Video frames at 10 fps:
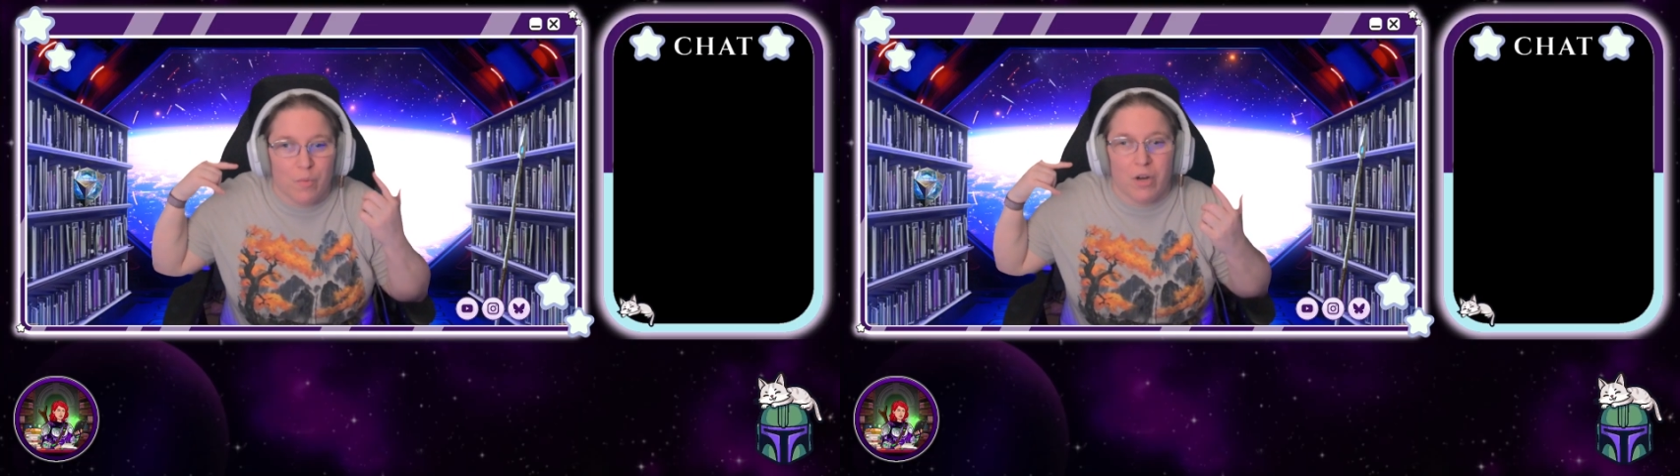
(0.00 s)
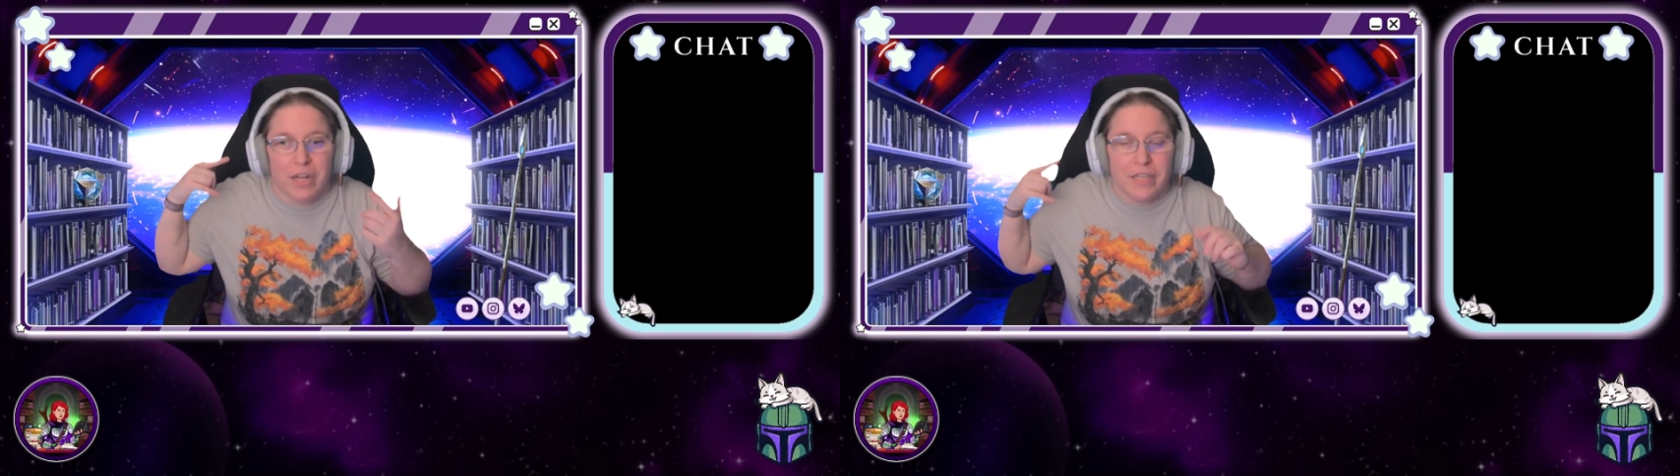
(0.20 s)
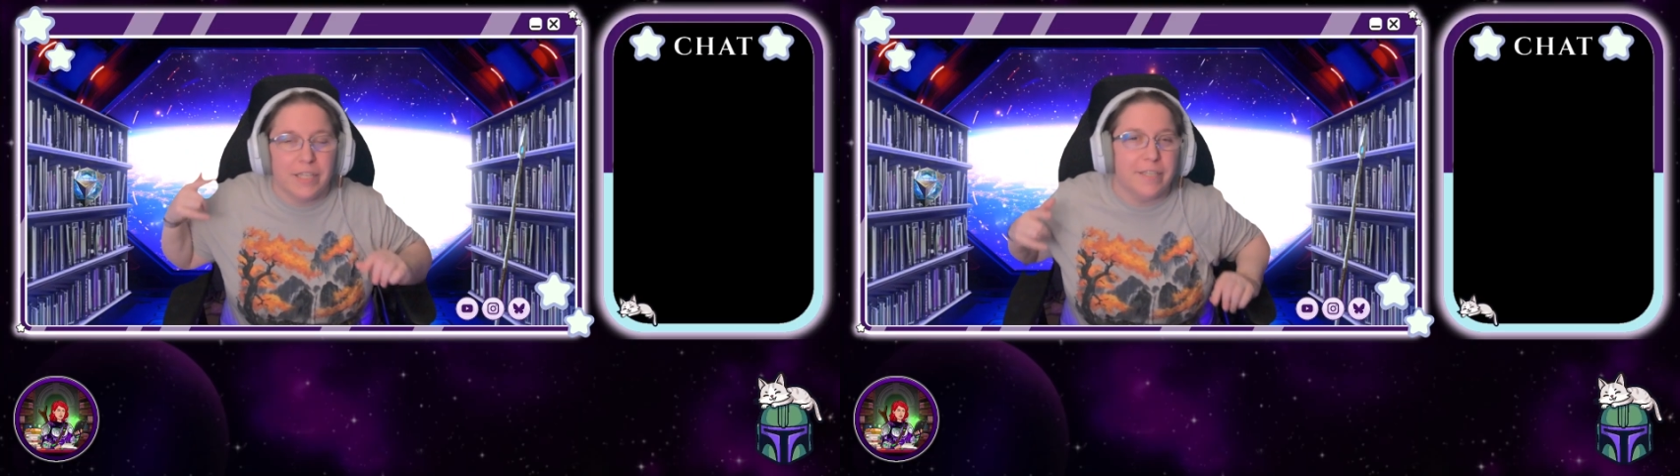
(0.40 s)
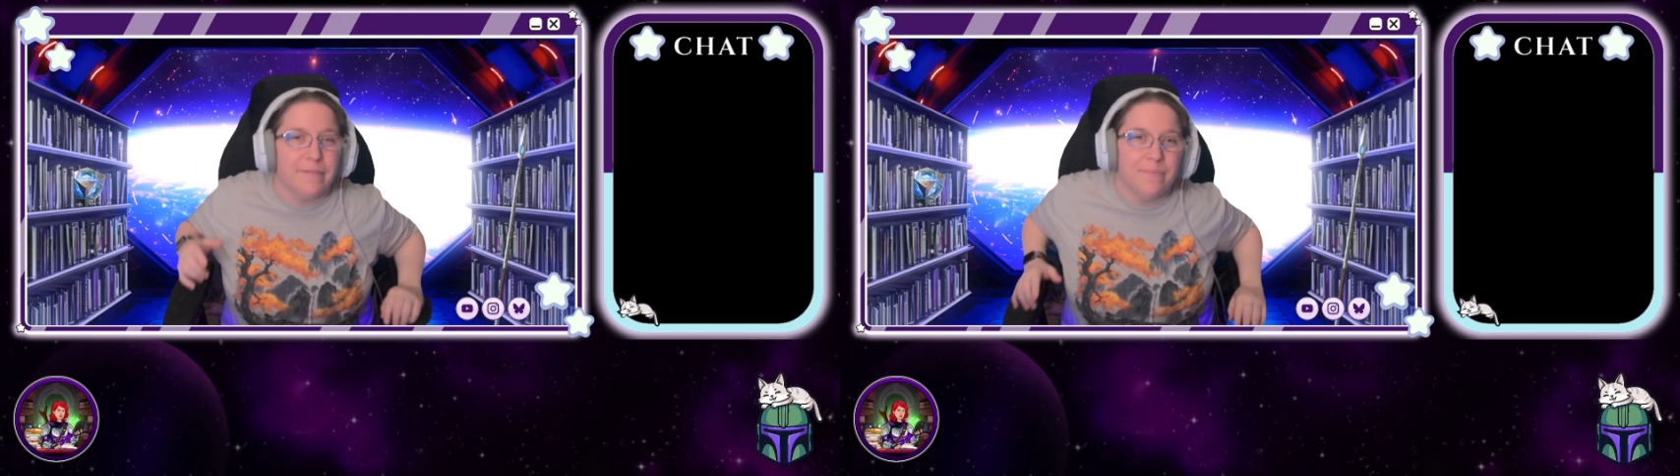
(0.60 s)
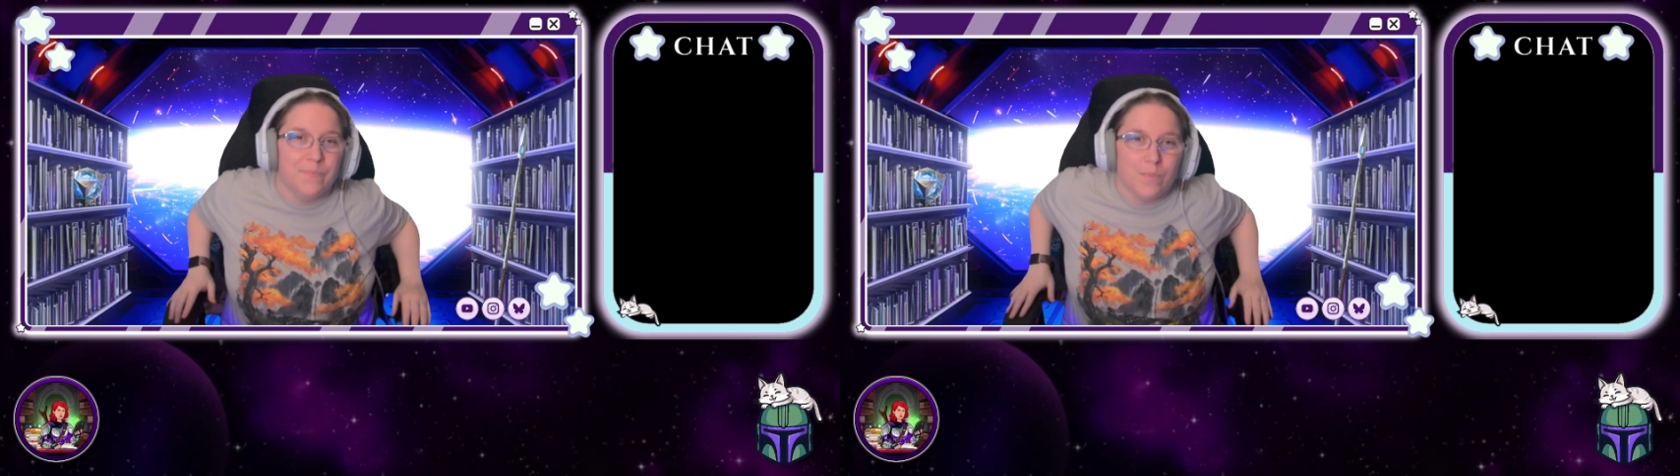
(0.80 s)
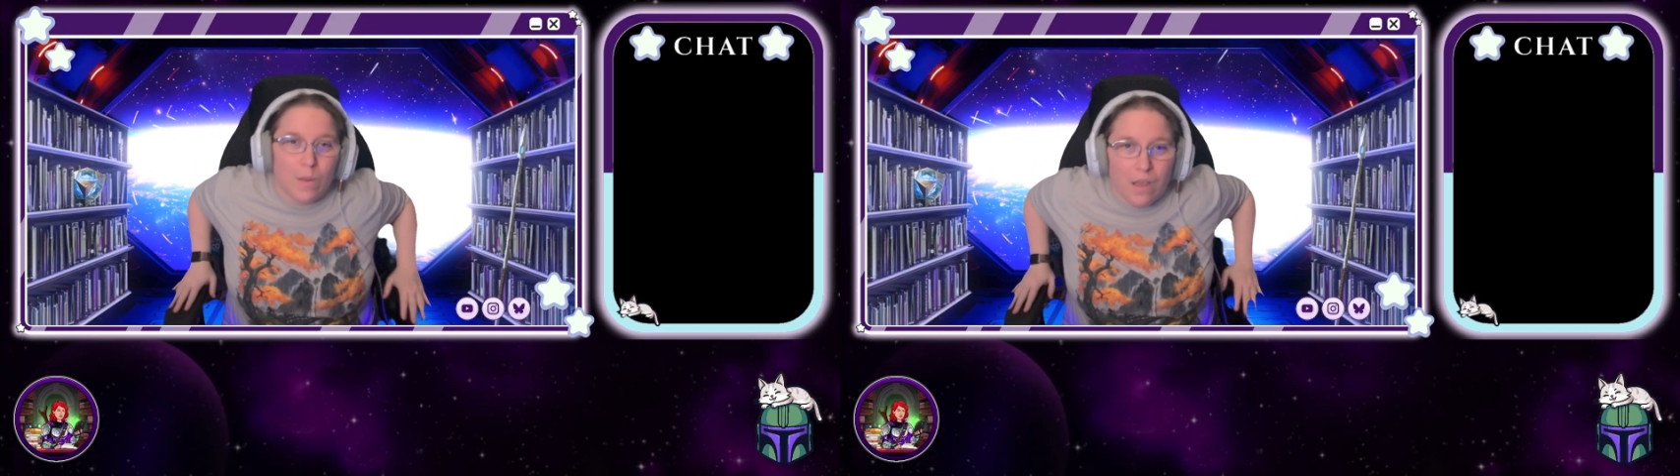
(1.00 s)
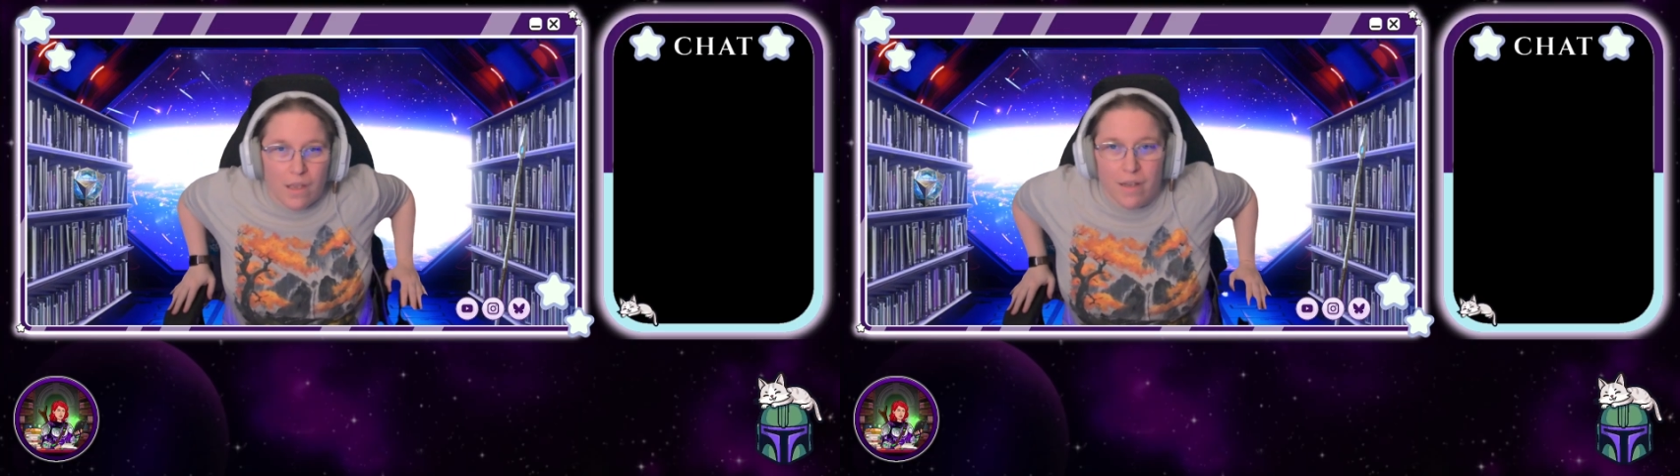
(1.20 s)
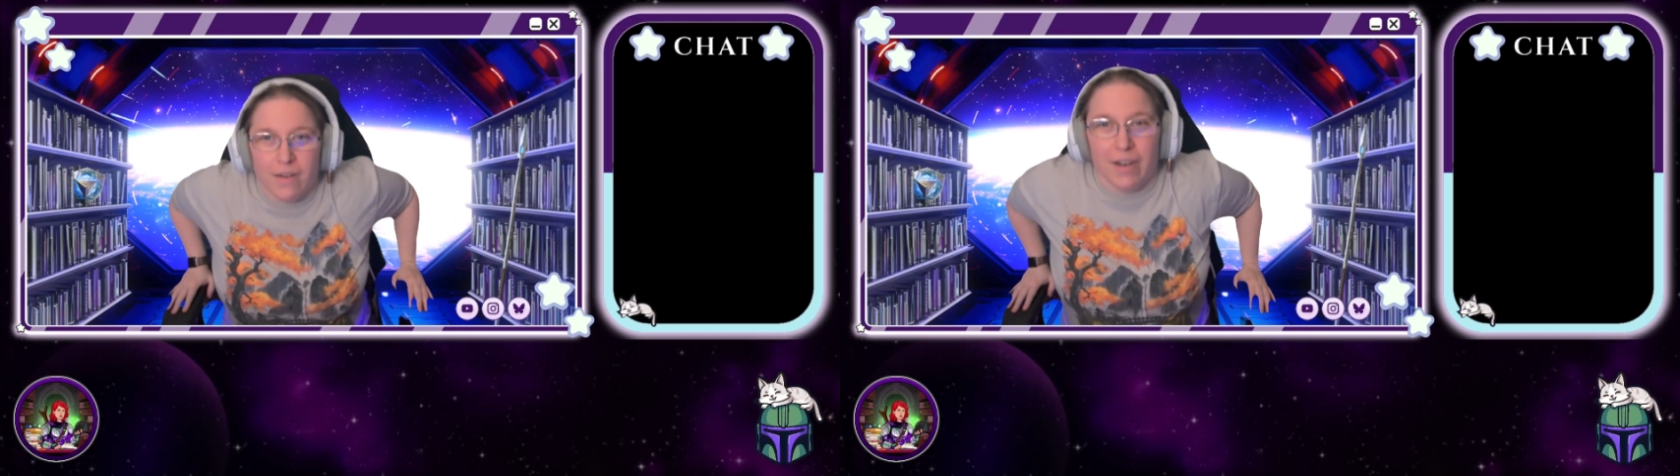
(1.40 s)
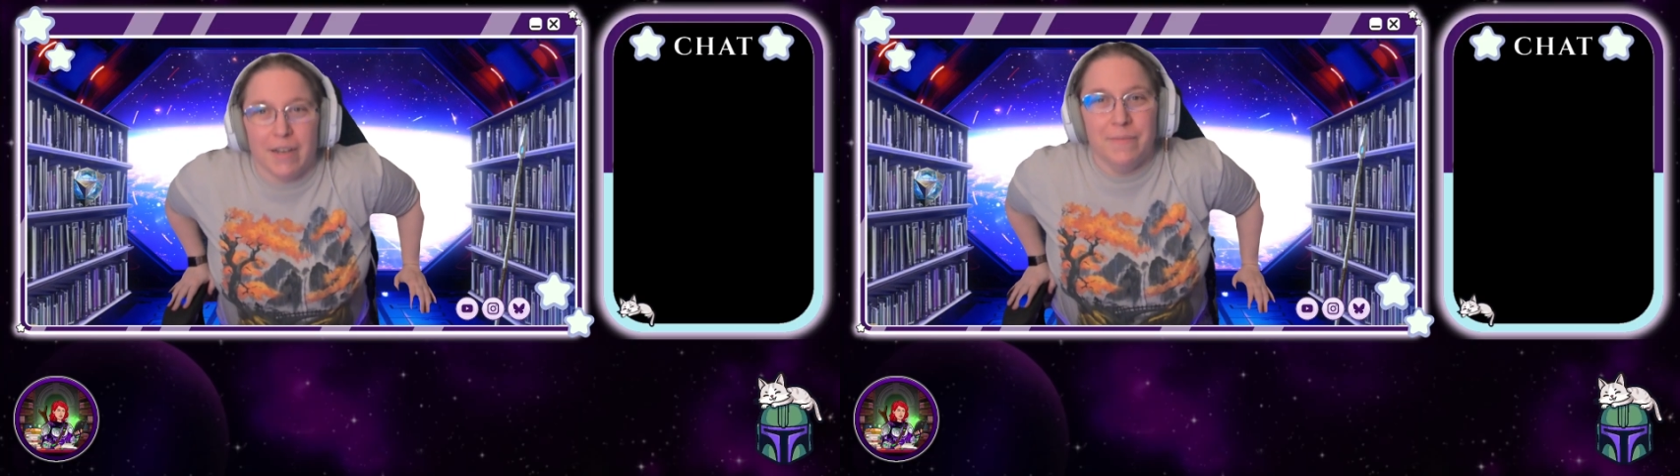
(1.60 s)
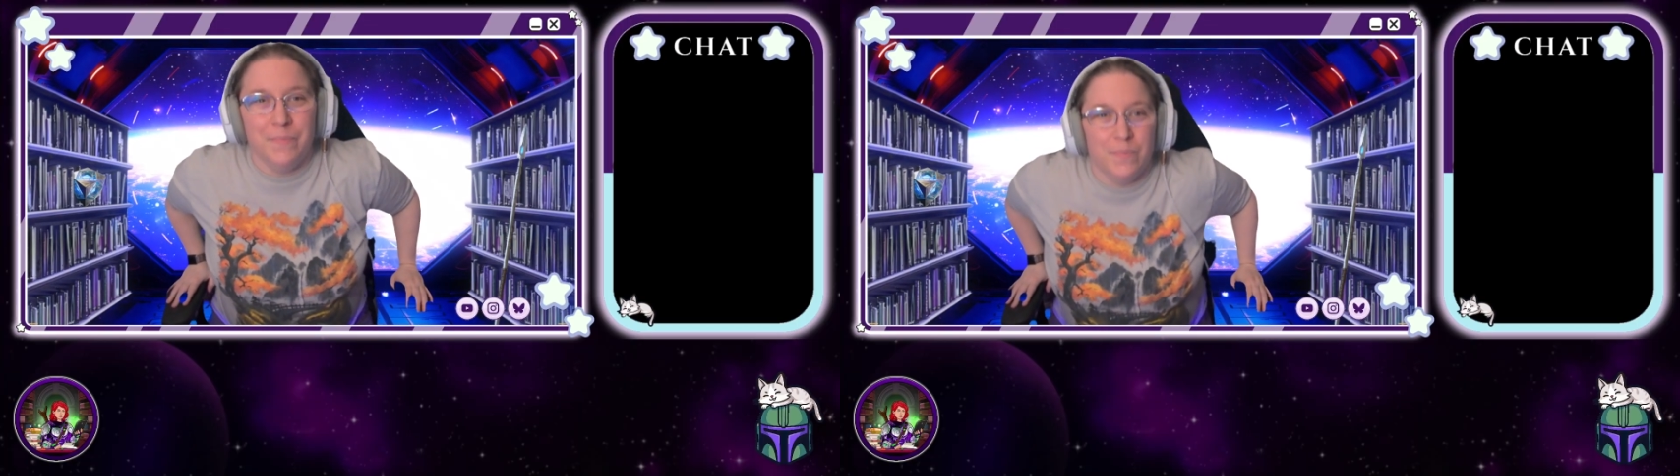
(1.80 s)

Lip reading: brains. Okay.